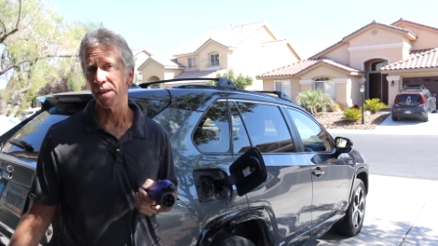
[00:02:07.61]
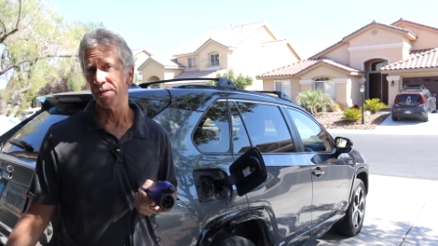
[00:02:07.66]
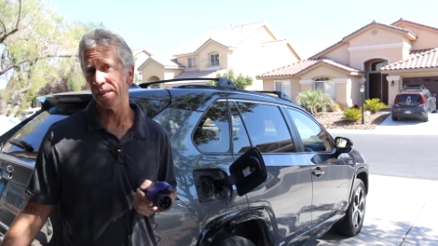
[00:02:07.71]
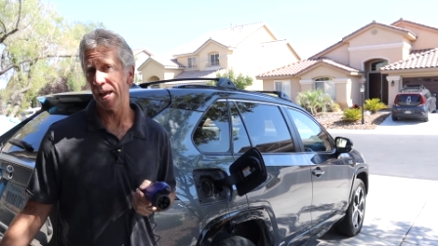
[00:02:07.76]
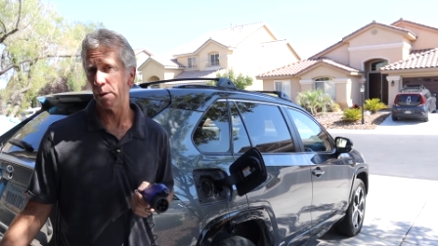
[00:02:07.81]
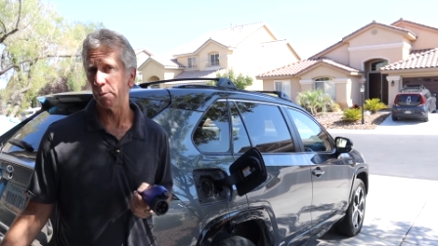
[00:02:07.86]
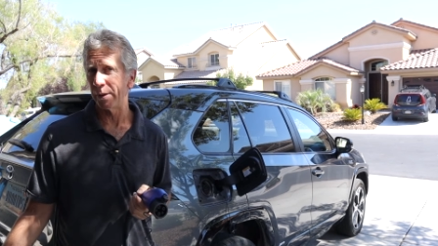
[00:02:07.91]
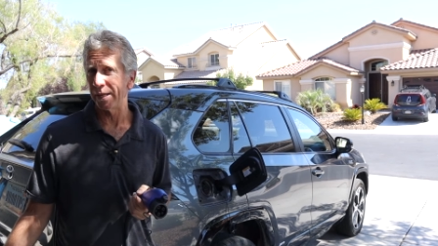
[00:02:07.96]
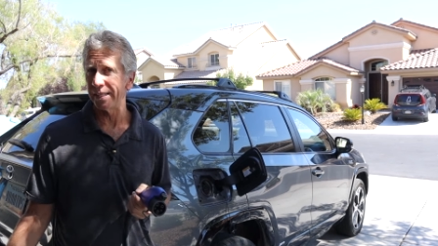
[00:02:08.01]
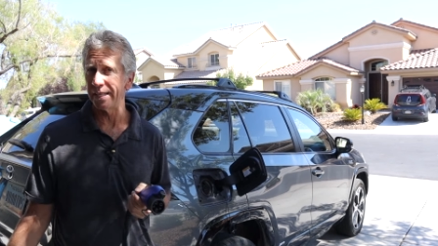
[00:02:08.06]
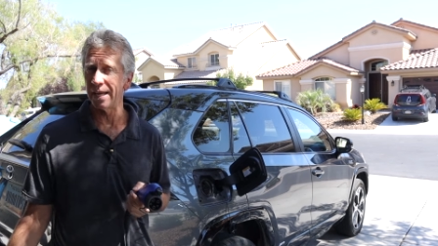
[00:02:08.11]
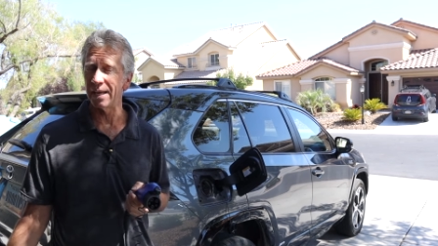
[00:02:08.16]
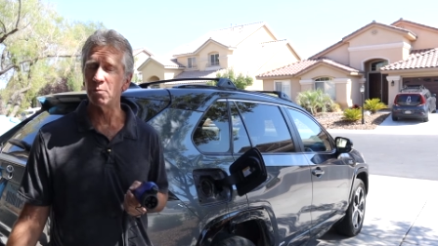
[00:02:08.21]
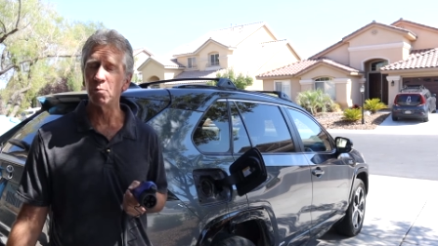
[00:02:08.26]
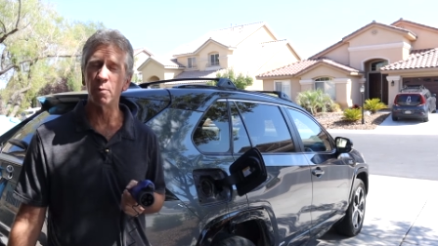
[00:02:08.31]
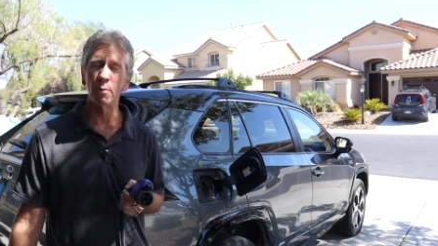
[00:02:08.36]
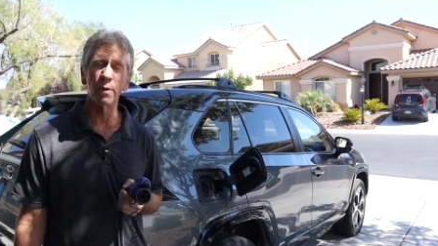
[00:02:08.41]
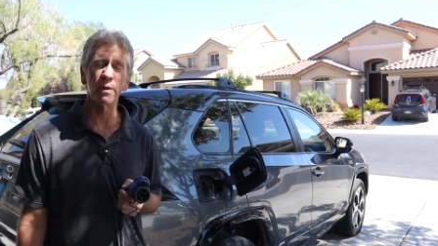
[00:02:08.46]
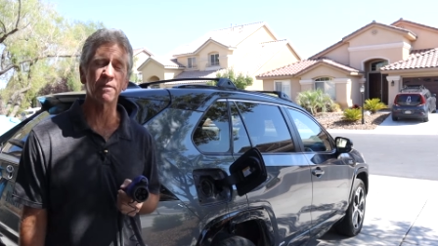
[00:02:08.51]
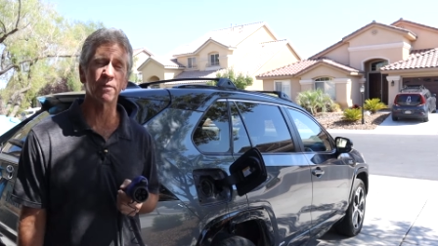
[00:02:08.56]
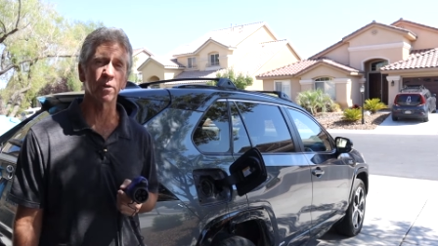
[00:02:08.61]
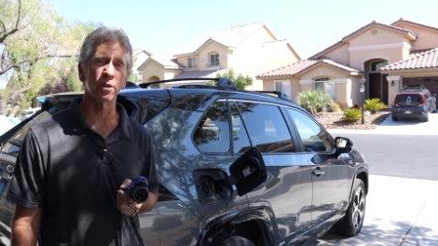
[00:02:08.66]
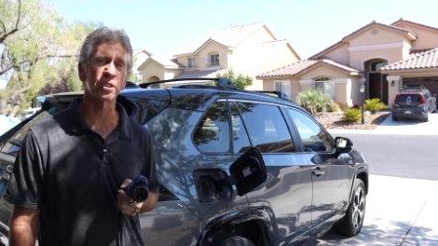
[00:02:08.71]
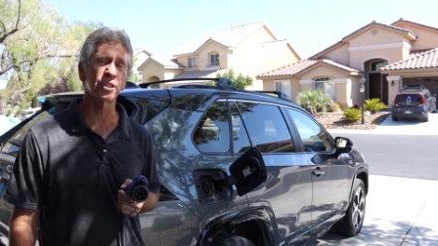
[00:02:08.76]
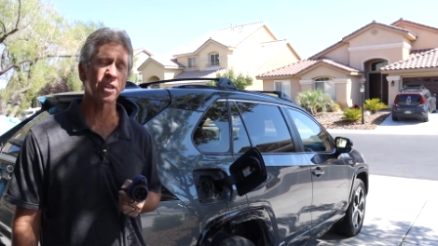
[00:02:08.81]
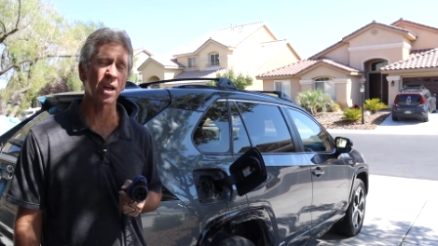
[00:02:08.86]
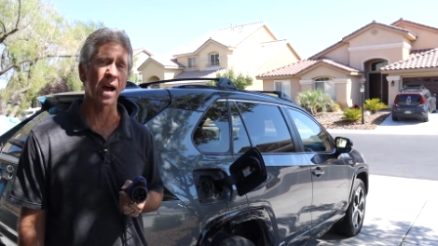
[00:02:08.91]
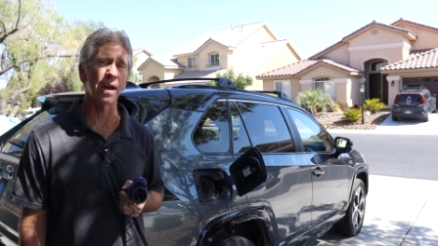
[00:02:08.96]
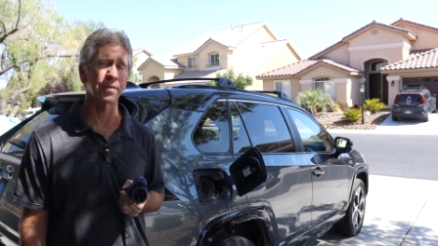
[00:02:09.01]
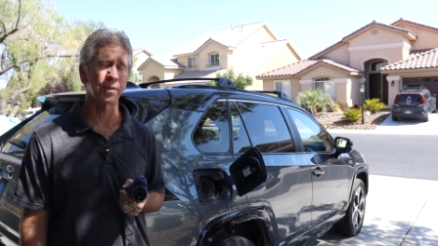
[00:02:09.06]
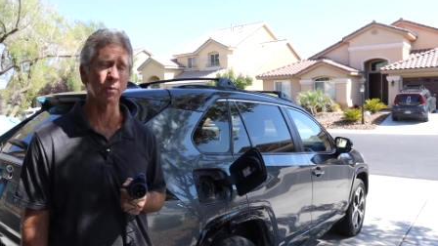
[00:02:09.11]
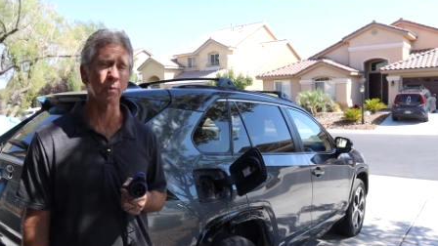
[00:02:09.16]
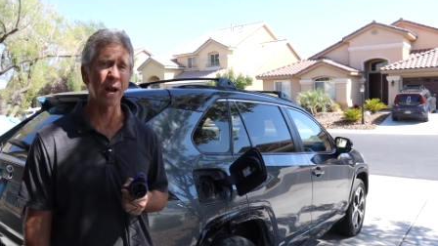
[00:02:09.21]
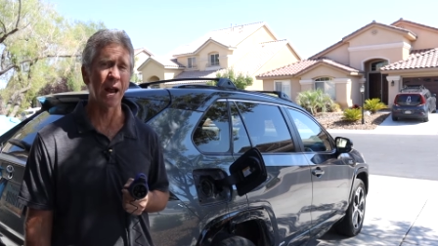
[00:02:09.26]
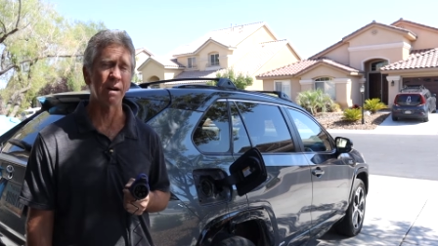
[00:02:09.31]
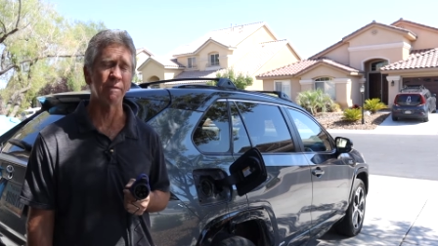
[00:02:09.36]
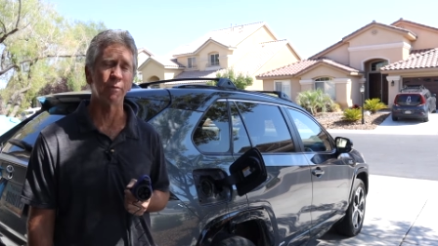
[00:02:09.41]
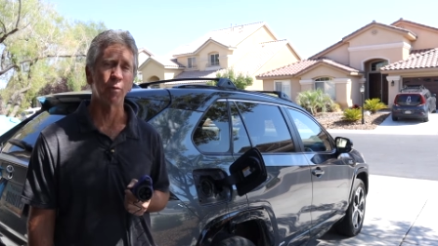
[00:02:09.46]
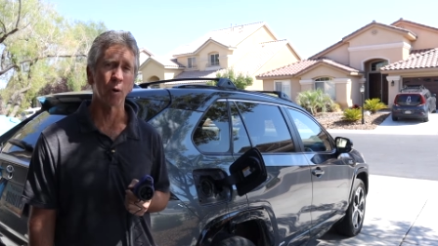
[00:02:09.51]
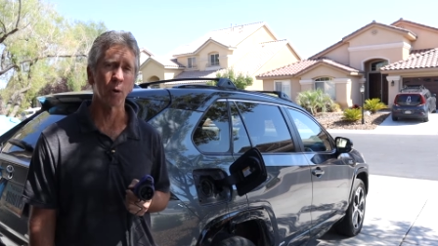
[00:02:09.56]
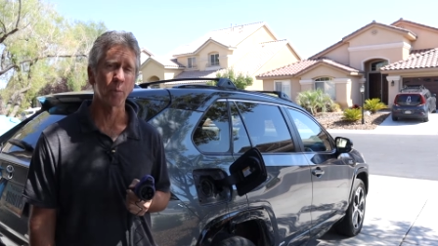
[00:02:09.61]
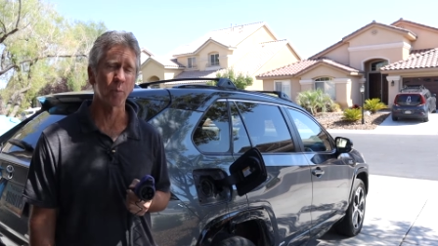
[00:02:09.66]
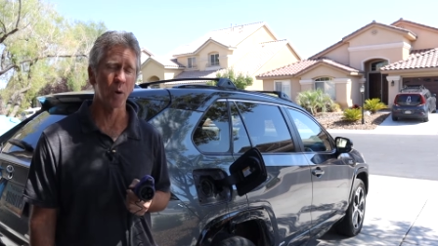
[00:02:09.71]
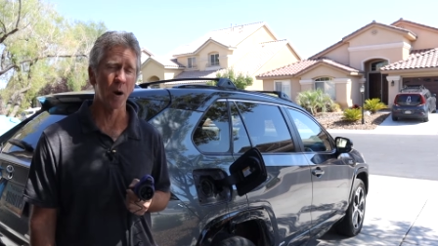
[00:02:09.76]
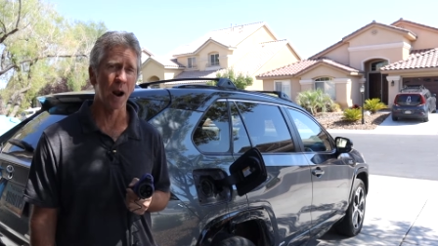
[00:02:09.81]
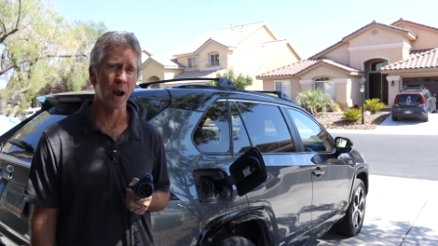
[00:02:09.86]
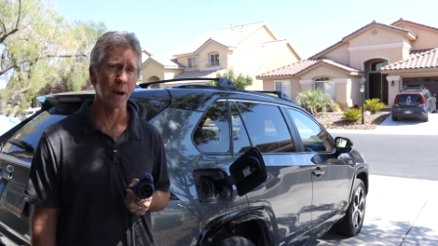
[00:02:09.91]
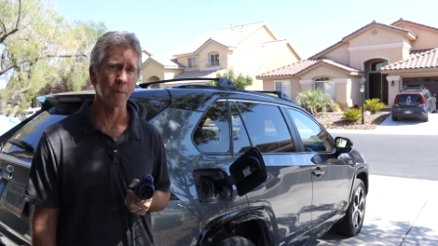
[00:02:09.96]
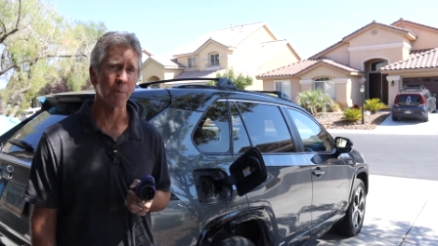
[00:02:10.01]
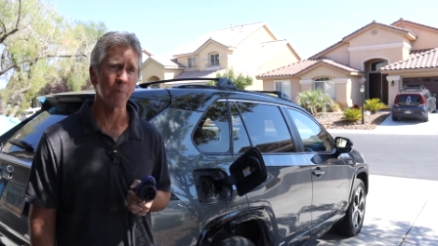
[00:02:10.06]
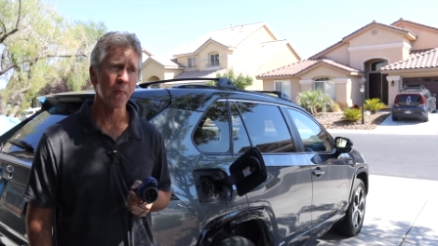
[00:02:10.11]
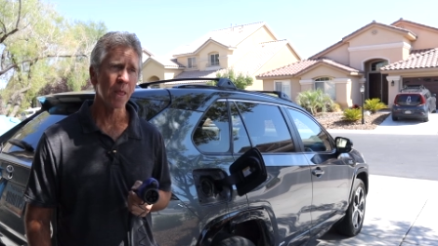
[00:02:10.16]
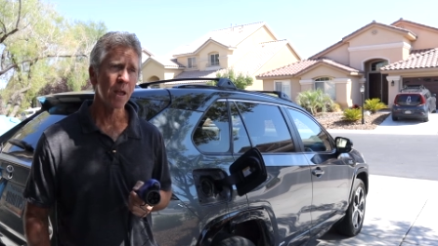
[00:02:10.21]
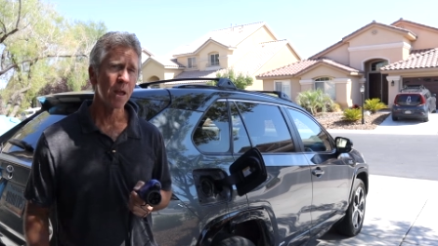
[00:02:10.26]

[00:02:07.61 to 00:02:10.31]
that we did when we first got the RAV4 Prime.